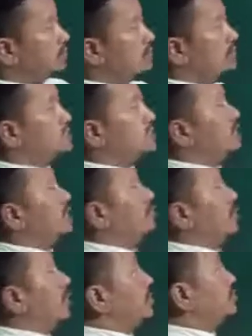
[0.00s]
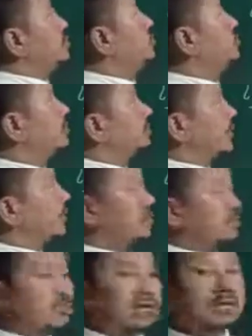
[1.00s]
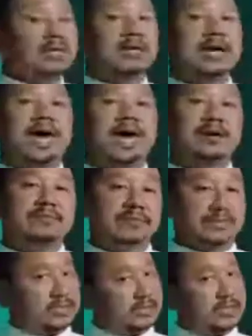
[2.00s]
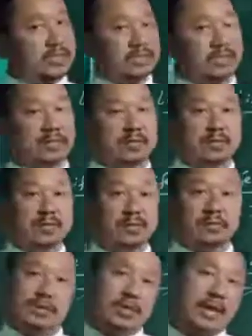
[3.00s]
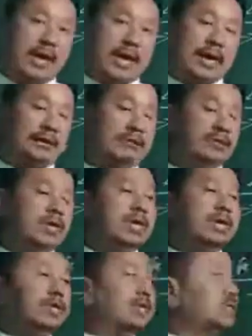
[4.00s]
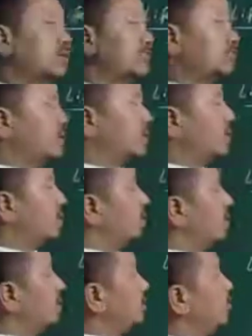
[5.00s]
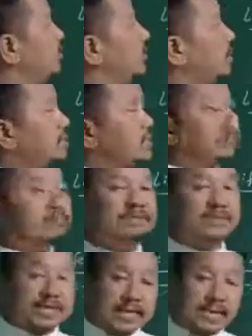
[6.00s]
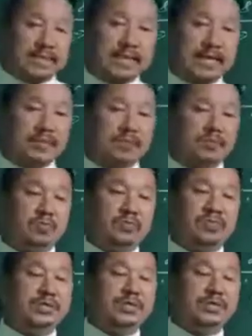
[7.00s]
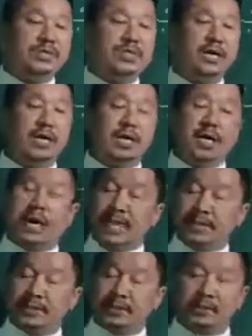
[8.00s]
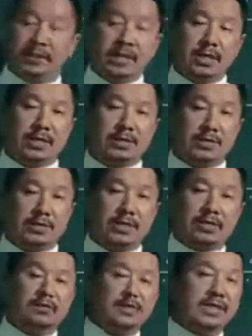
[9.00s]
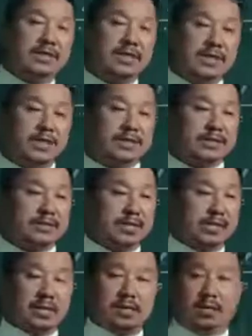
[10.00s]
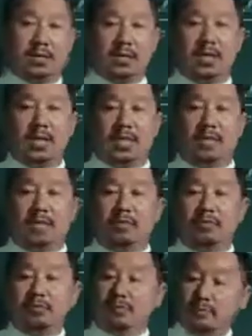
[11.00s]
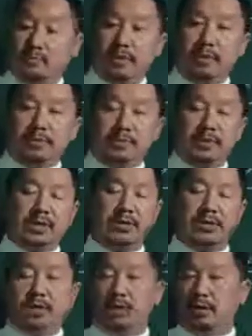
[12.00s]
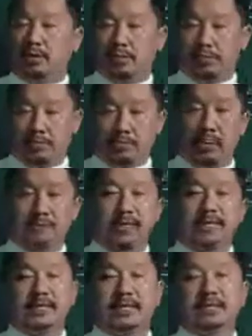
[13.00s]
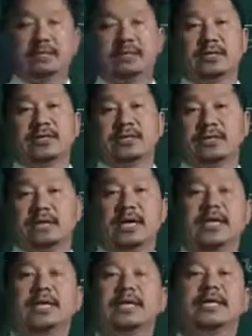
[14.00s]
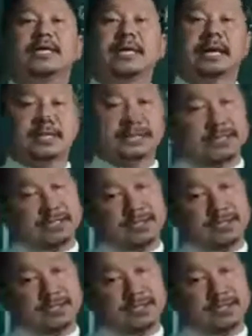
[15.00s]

this is all about that your RBC. Okay, and rest of the blood cells like WBC and that your platelets will be discussed in the next